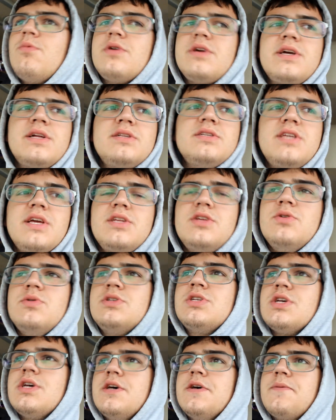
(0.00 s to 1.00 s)
continue
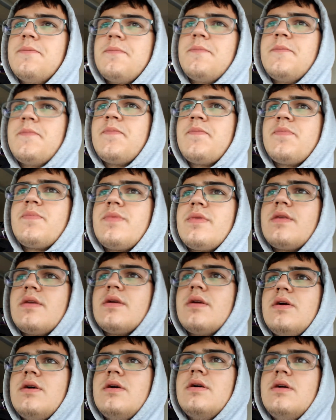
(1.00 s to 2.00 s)
to
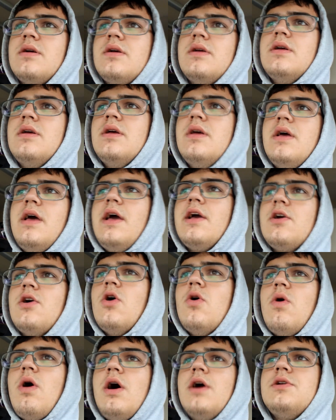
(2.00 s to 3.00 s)
and
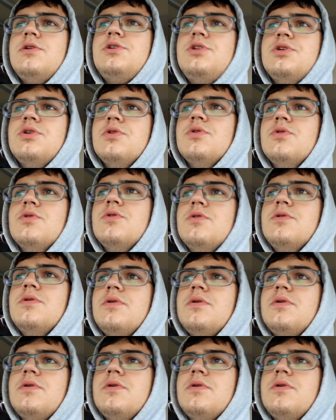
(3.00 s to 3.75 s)
go on to